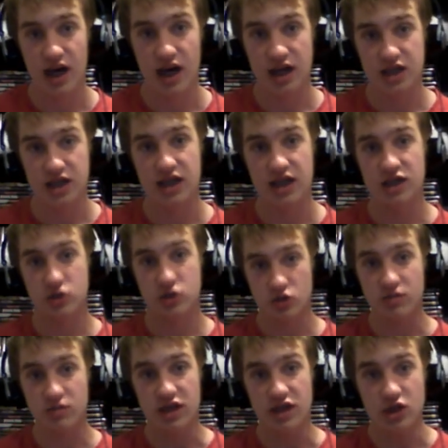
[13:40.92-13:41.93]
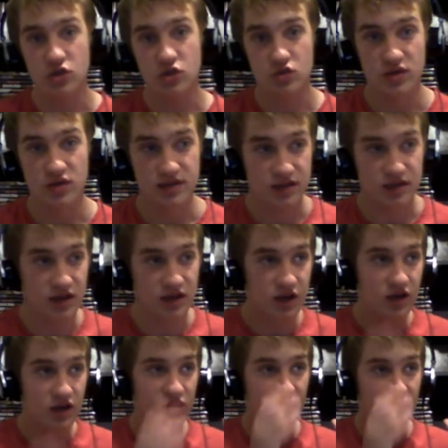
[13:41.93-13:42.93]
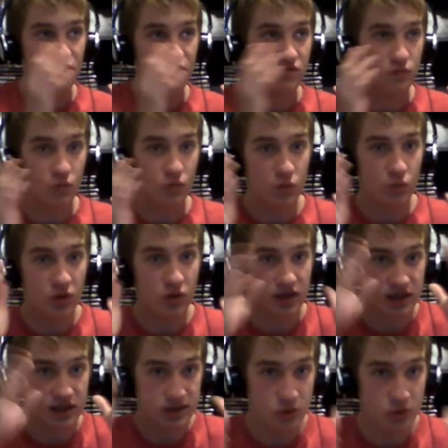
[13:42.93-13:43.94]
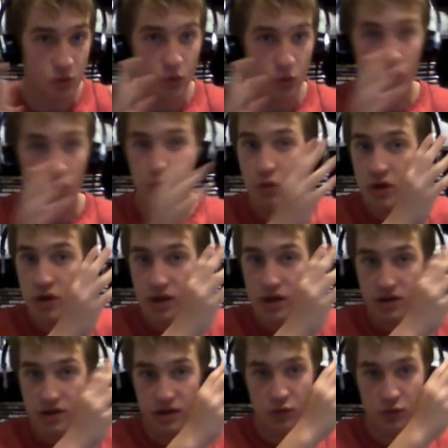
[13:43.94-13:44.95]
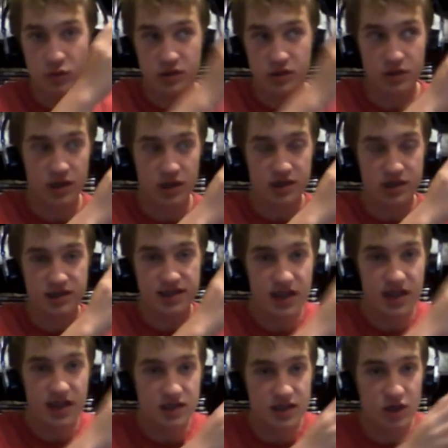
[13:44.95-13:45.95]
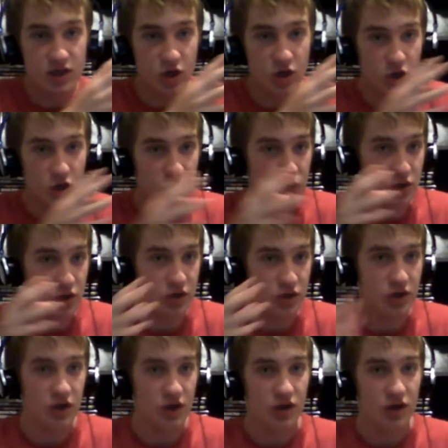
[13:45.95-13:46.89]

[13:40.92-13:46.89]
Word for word: actually extremely interesting like what he saw what like what like the sounds he heard